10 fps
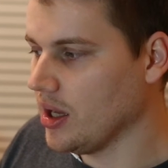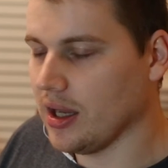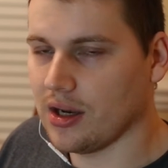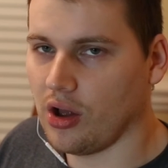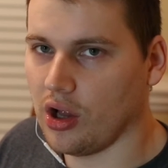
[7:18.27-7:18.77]

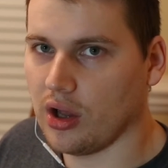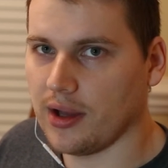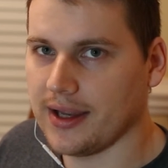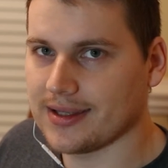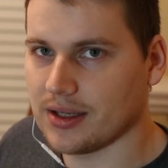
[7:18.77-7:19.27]
it
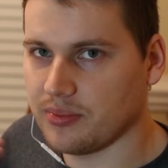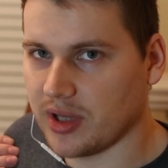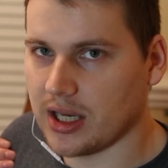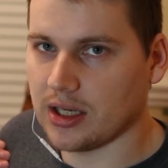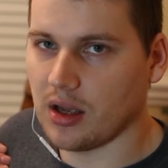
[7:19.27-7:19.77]
all ends up
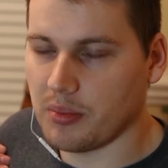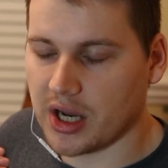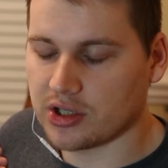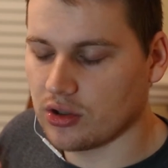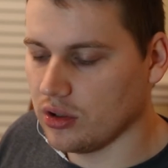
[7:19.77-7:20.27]
landing on
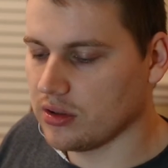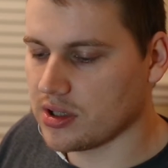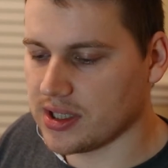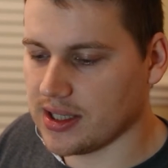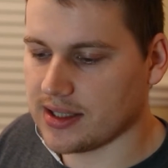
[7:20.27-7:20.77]
my
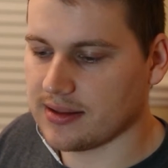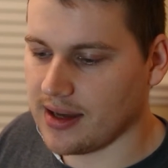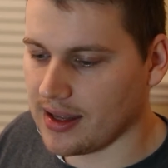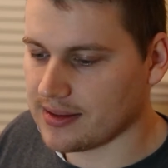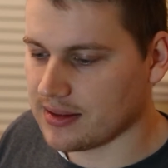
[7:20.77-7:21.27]
shoulders, and that's
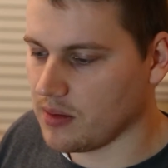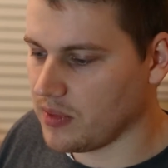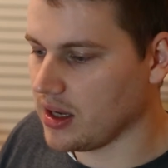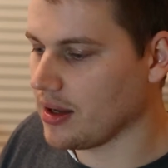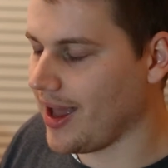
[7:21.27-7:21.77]
not
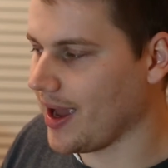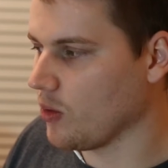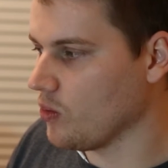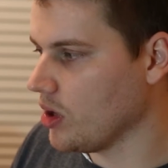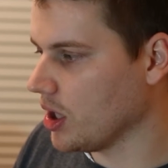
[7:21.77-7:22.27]
something
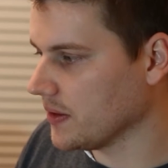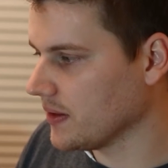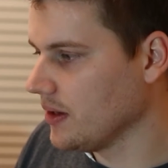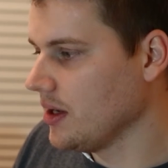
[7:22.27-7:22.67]
I want.